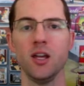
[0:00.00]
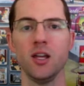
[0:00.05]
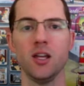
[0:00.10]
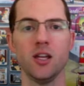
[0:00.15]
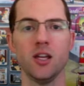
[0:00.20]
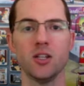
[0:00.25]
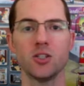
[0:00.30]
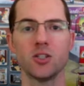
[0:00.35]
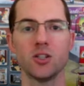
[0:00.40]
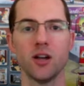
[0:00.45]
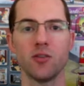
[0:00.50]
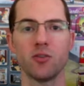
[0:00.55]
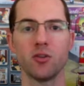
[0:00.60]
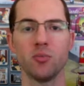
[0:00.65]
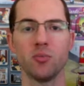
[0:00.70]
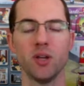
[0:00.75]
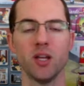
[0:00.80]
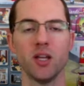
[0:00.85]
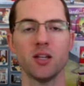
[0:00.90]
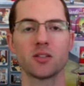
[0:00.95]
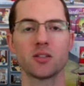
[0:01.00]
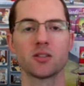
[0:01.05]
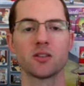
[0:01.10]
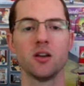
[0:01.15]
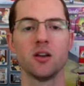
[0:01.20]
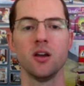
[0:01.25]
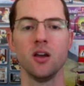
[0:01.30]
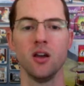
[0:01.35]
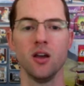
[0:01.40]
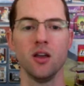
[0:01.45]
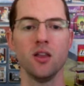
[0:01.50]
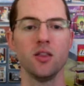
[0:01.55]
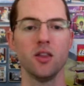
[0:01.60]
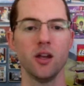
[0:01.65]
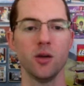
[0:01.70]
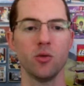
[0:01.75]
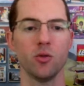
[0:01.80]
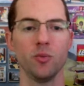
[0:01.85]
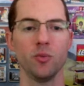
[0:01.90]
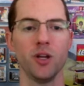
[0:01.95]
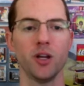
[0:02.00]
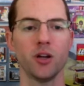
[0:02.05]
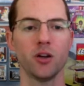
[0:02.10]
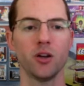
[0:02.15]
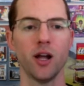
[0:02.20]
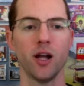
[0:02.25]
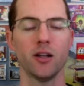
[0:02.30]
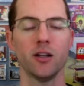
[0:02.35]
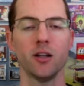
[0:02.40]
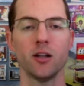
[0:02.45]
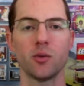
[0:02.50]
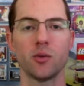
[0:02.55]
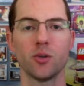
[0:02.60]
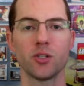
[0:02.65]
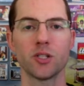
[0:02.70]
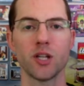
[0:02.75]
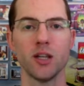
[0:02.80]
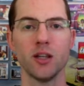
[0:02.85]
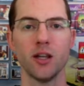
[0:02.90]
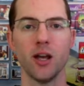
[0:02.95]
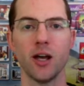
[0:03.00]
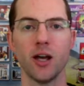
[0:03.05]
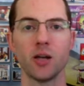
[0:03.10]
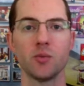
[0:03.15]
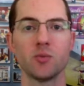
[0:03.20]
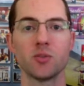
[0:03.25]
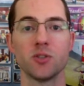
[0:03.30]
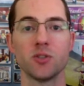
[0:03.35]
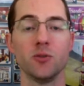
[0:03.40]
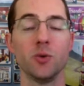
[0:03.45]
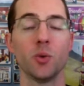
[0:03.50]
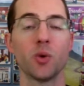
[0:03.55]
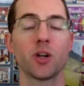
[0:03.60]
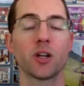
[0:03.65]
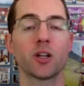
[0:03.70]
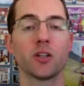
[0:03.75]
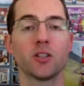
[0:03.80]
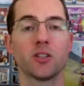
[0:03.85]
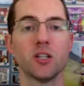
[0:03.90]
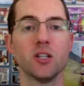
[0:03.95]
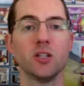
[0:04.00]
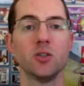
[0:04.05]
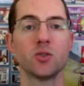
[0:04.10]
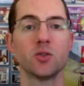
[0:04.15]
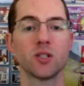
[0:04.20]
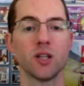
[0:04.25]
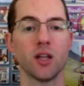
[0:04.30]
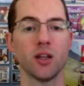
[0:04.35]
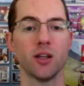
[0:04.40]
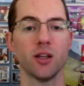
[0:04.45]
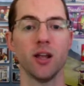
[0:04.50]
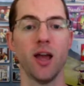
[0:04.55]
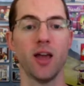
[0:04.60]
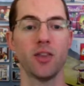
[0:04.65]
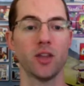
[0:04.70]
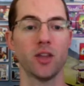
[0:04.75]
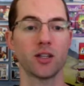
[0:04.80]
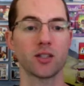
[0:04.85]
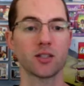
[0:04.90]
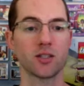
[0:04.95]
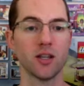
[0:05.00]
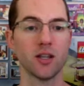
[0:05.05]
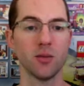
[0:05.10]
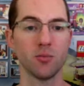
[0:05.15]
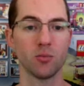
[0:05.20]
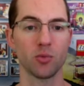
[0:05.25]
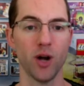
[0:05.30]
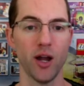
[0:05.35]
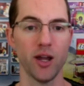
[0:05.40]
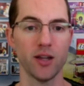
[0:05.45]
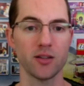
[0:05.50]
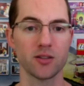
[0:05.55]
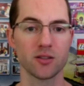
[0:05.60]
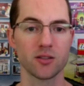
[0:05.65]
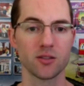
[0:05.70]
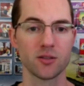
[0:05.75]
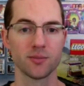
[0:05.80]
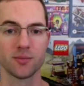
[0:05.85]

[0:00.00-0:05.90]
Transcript: each and every piece, then it would be a good idea to retain the items if you want to continue selling at that same price.